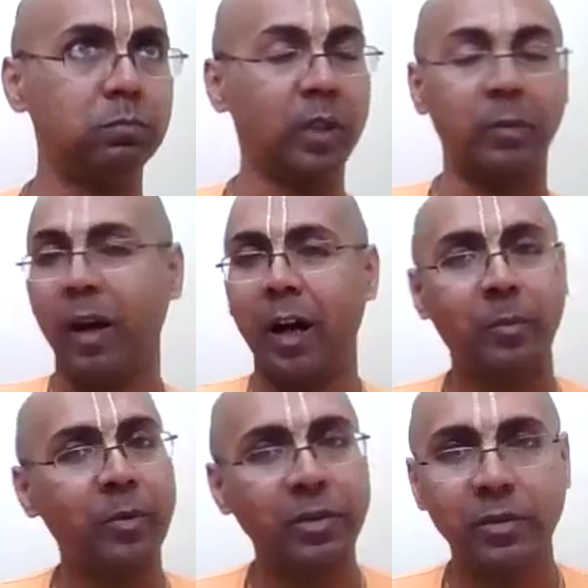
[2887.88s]
But
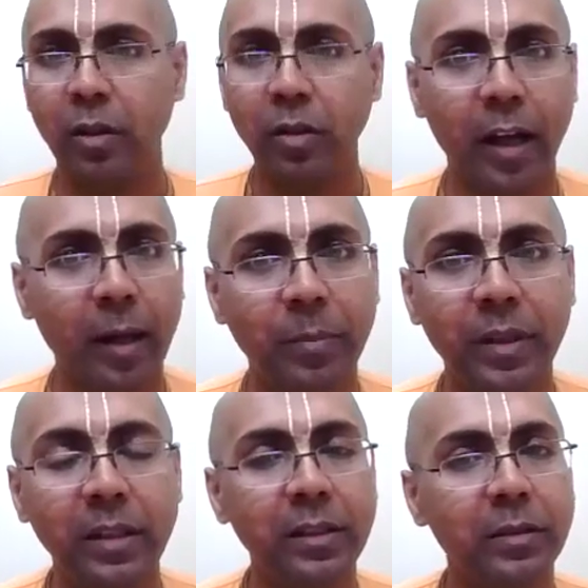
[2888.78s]
Mahaprabhu is not
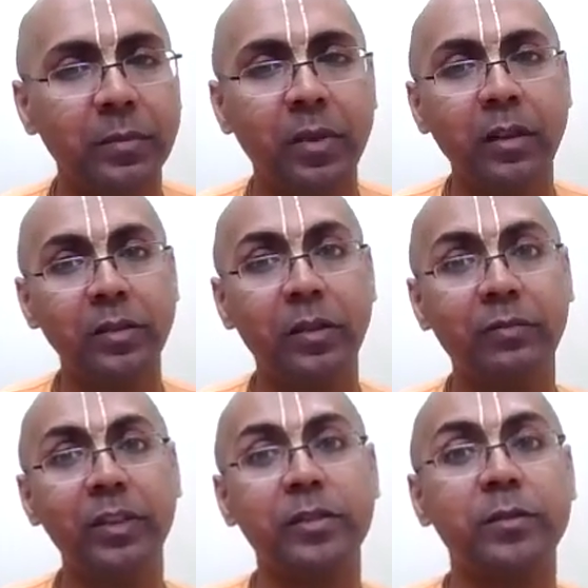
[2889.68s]
happy because
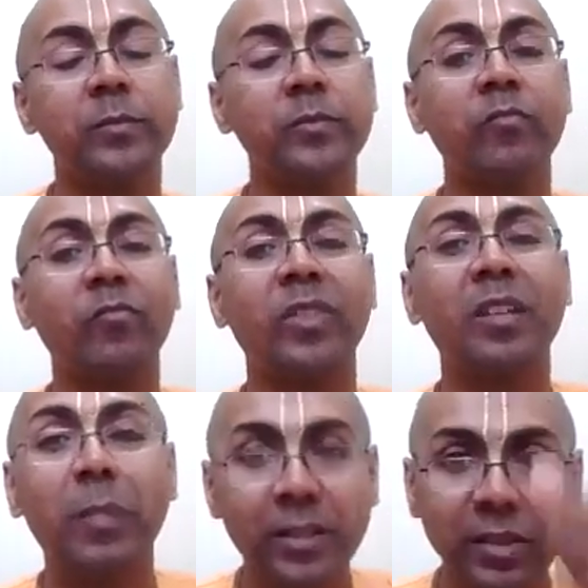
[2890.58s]
of this
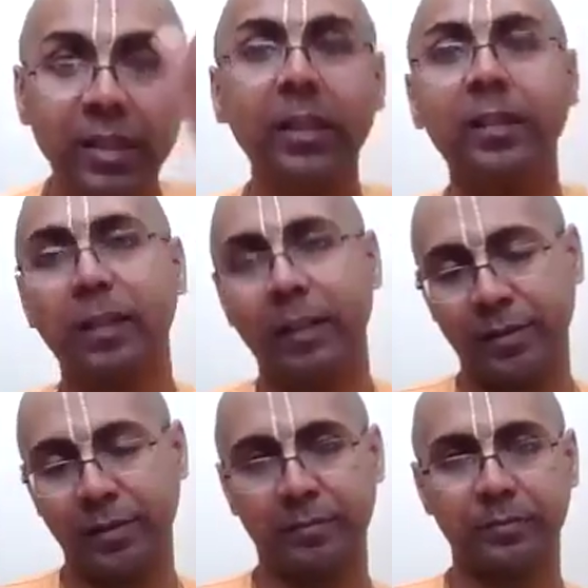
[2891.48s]
material
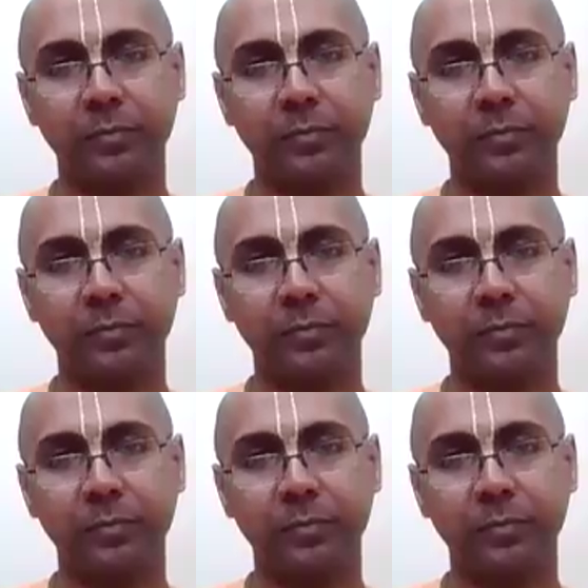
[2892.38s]
relation.